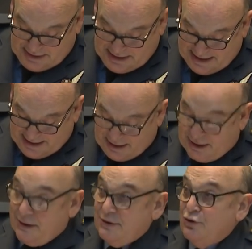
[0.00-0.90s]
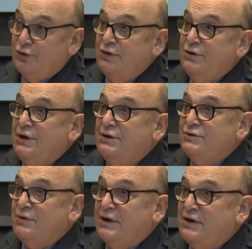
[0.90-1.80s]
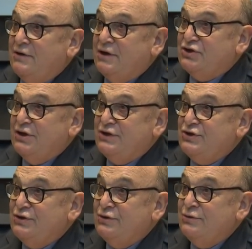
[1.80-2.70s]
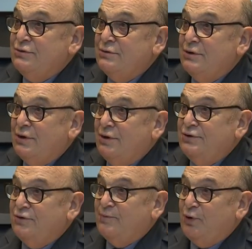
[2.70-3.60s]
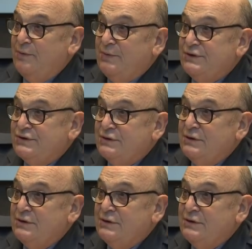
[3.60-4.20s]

Alenka, not only do I congratulate you on your appointment